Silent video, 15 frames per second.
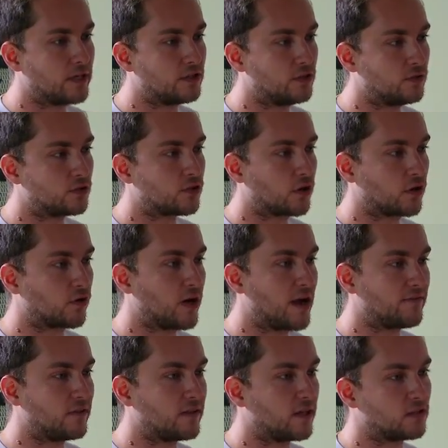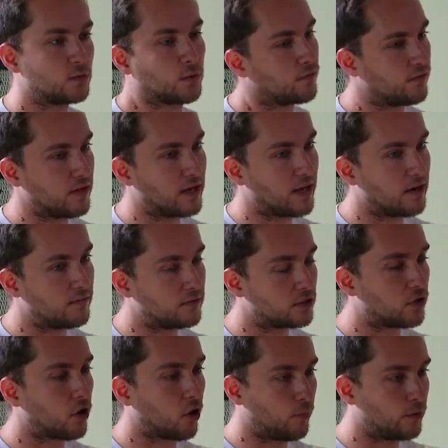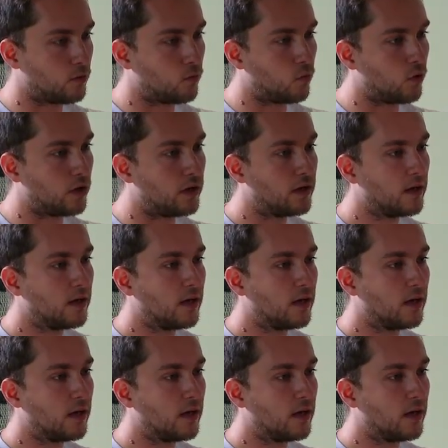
As you start crafting that sort of thing out of a tarp and wood,